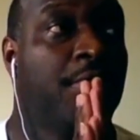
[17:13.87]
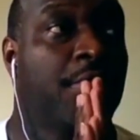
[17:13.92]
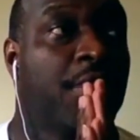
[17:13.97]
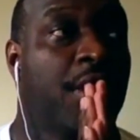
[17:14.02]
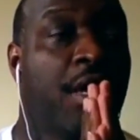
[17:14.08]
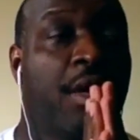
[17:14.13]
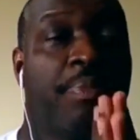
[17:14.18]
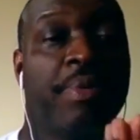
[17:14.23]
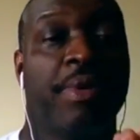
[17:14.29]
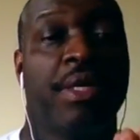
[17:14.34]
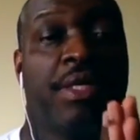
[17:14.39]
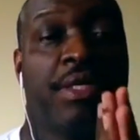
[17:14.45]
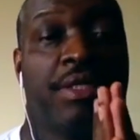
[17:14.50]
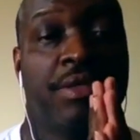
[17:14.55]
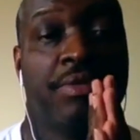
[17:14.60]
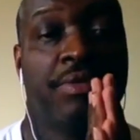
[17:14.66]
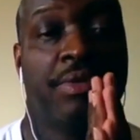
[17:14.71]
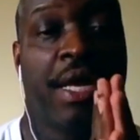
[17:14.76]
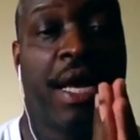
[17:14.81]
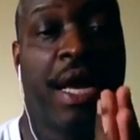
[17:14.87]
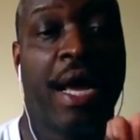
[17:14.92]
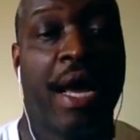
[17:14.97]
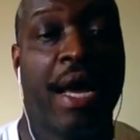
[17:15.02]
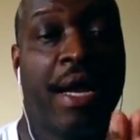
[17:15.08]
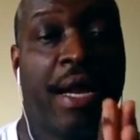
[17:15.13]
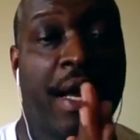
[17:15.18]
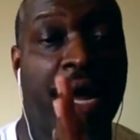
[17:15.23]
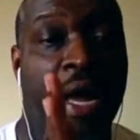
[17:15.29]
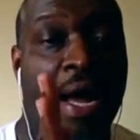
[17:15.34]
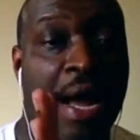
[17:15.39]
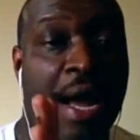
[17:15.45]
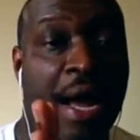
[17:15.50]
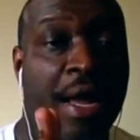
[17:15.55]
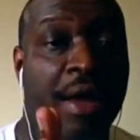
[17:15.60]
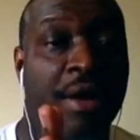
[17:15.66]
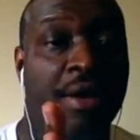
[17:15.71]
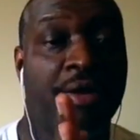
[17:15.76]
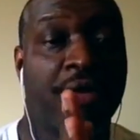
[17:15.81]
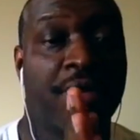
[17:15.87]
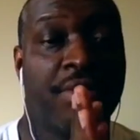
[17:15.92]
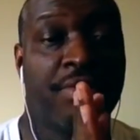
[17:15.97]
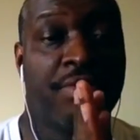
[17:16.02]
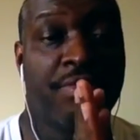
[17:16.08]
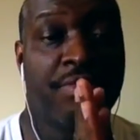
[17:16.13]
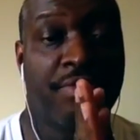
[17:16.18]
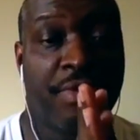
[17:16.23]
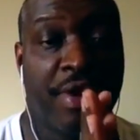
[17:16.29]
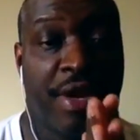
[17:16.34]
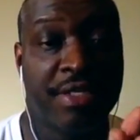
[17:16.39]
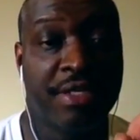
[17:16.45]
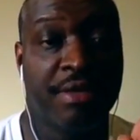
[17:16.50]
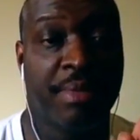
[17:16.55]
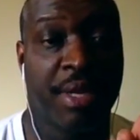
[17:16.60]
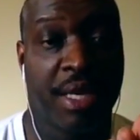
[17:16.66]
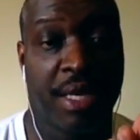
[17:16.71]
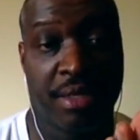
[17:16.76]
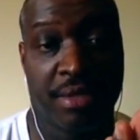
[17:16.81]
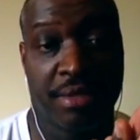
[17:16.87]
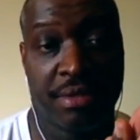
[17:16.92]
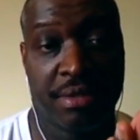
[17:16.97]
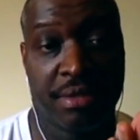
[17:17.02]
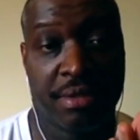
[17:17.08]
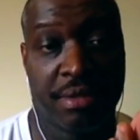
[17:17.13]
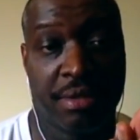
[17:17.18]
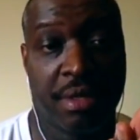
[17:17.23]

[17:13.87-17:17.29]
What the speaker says: Companies do not hire resumes.